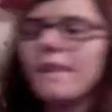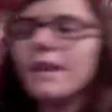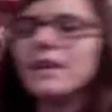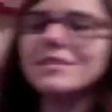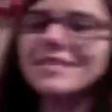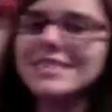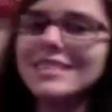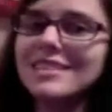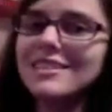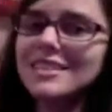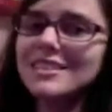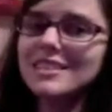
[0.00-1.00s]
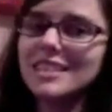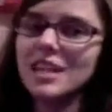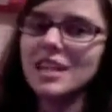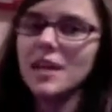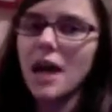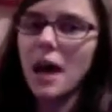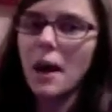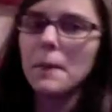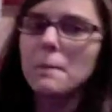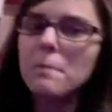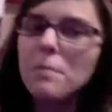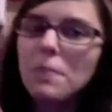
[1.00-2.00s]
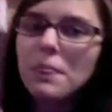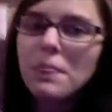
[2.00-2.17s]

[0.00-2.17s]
It's this is the um